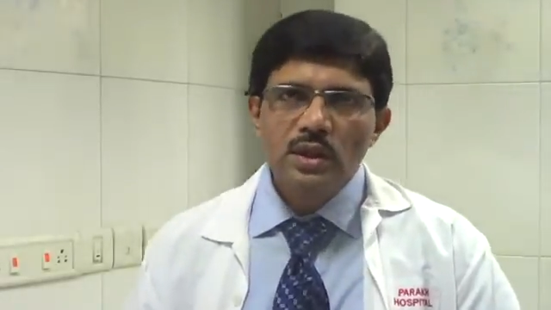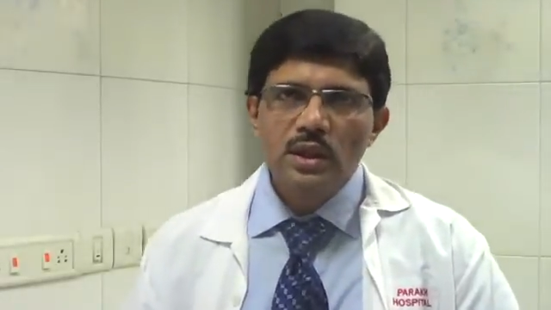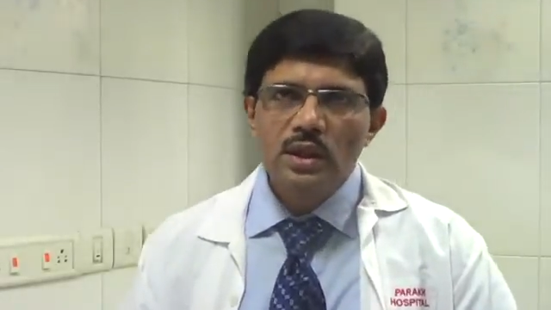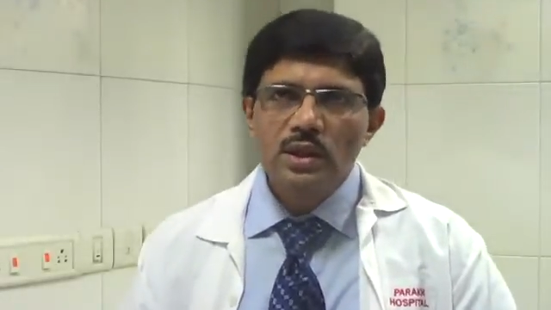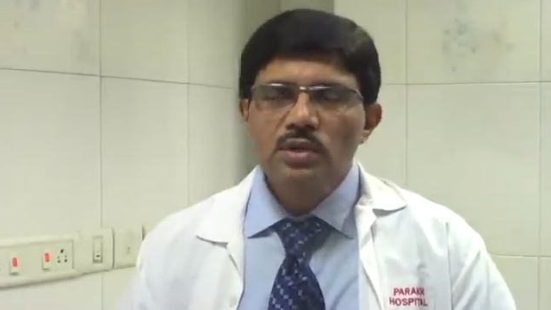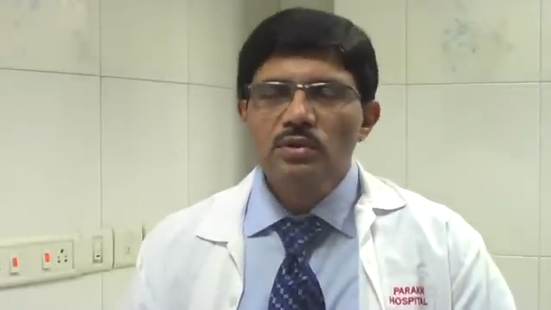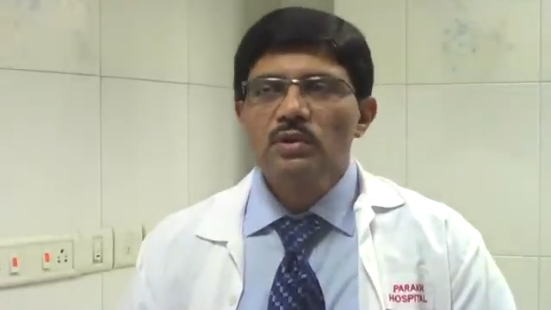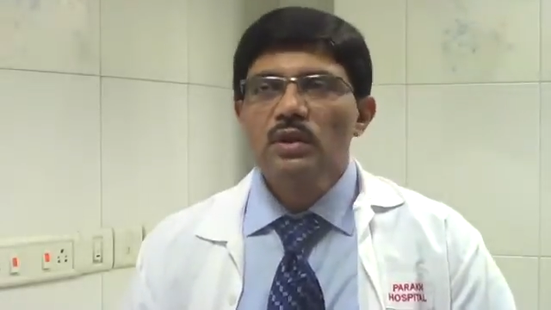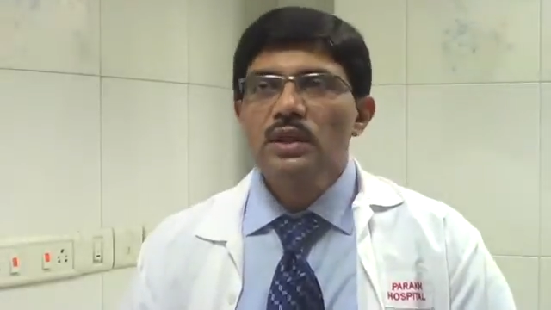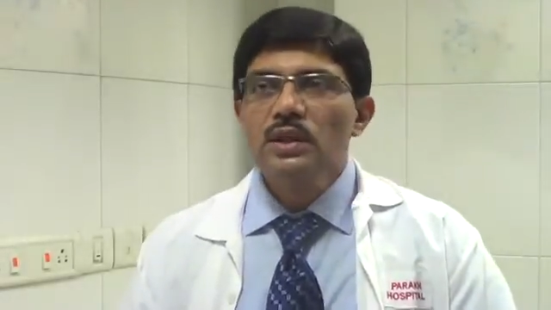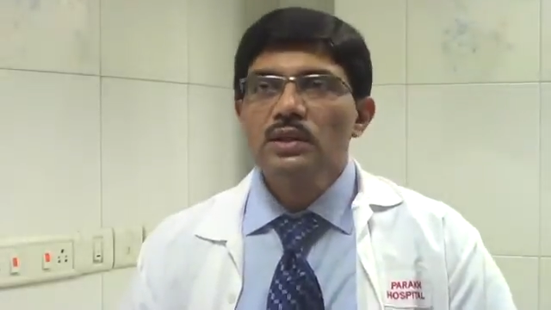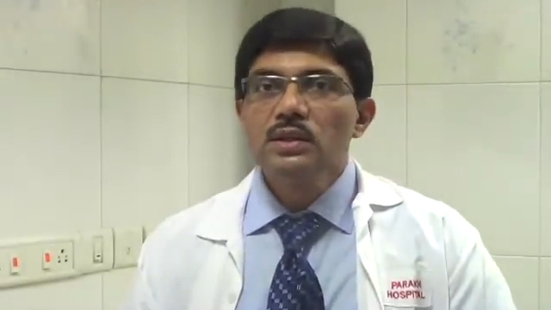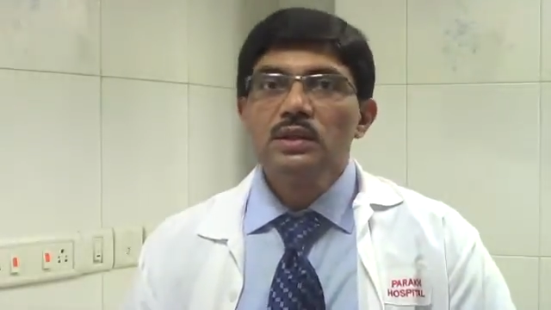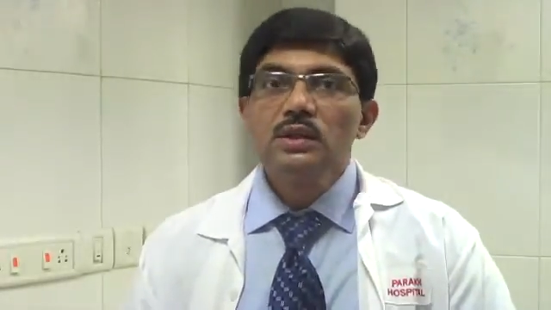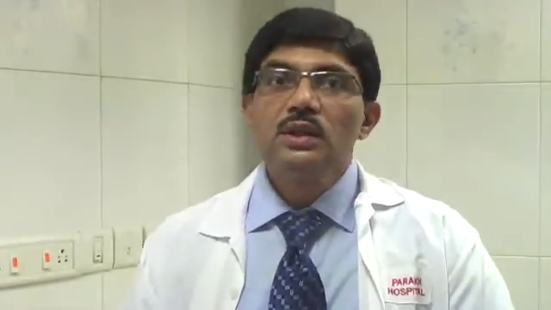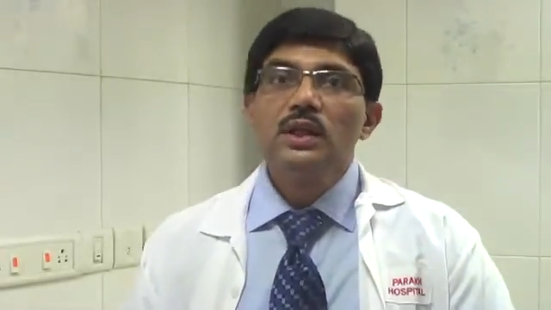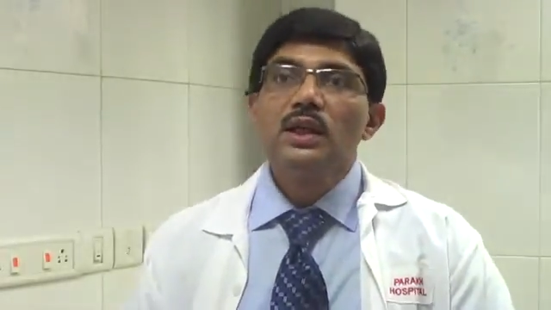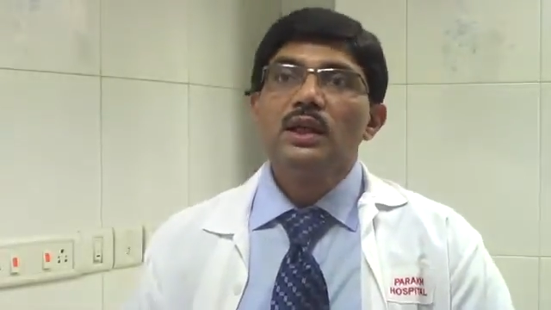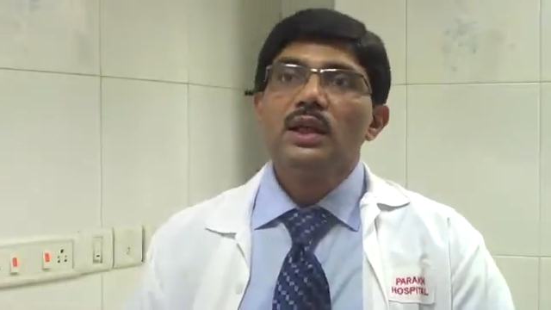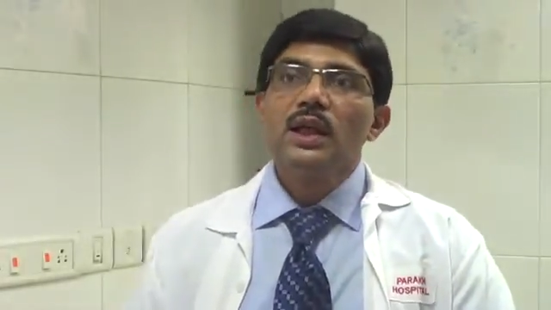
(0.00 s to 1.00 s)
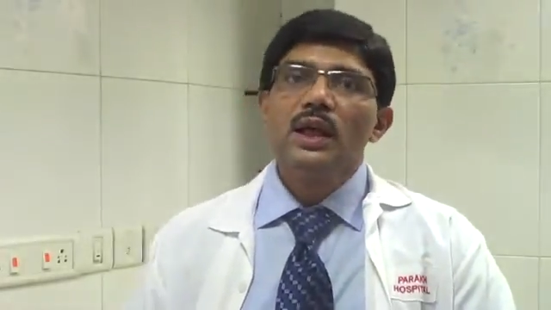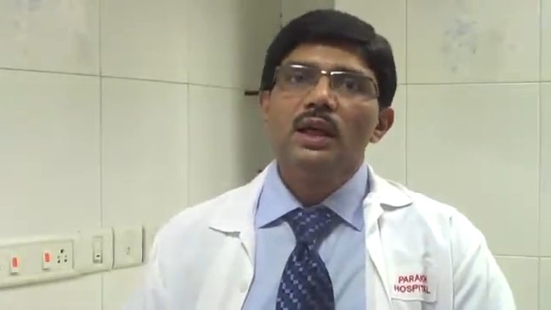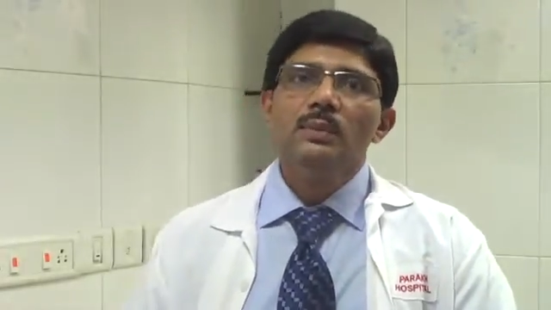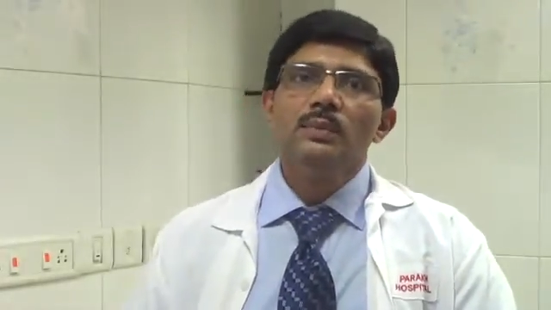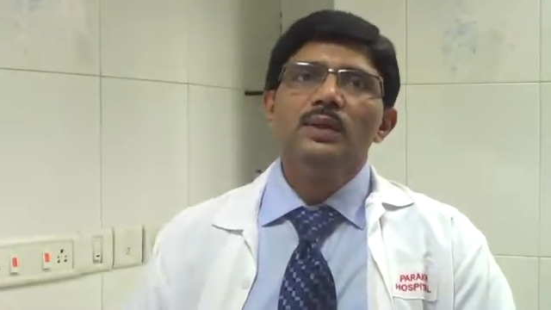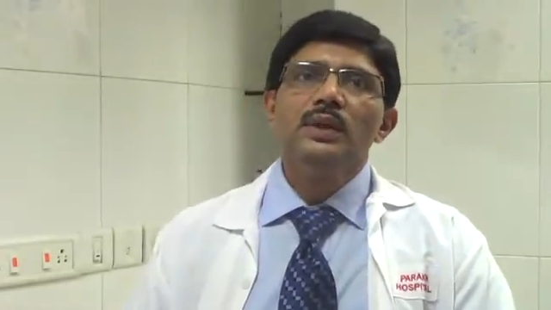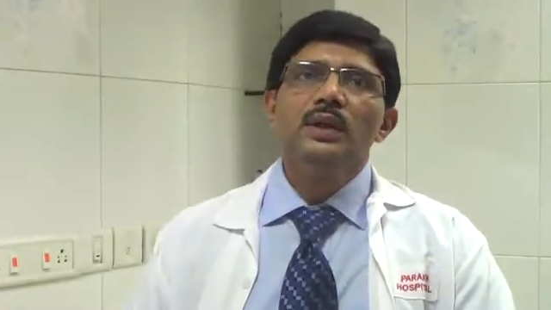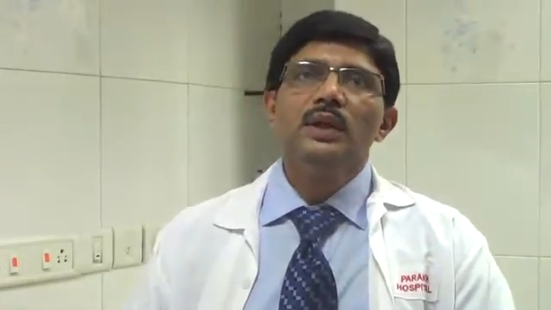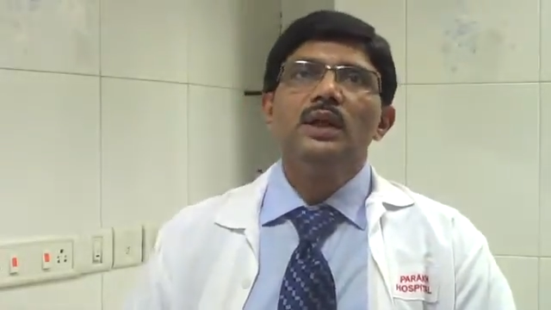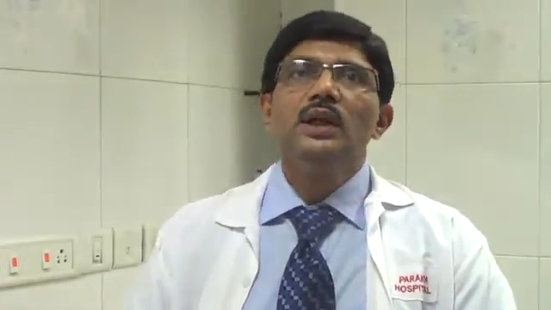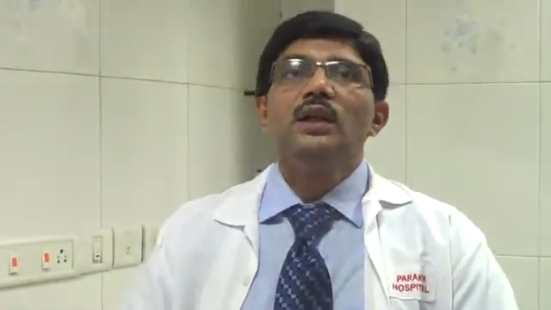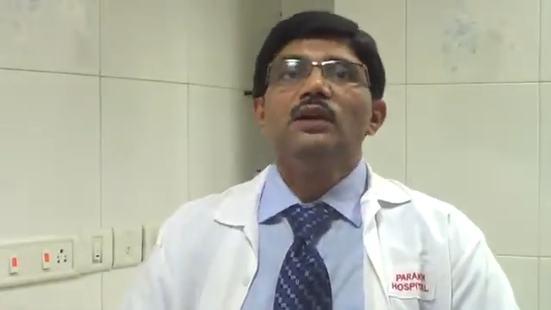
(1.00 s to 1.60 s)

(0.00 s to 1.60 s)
as well as it can help in